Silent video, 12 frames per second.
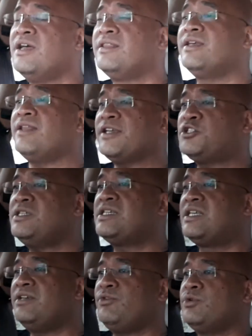They'll actually
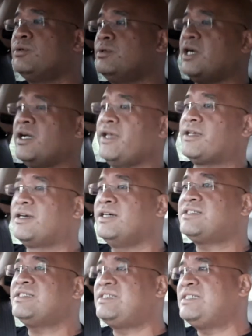give you a
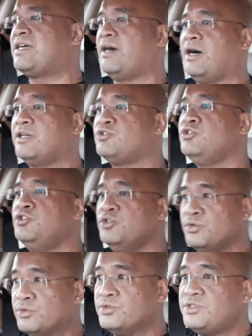courtesy car to
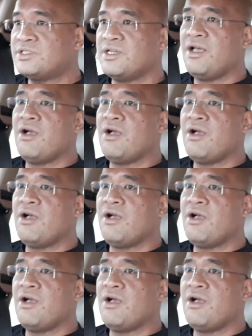use